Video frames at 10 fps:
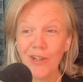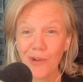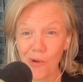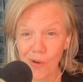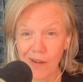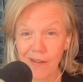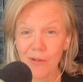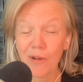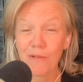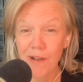Cork,
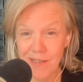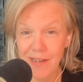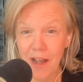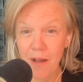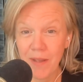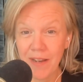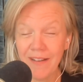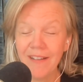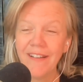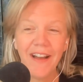or Roscommon,
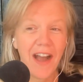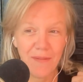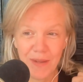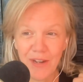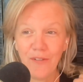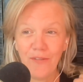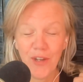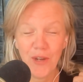I'm here for you,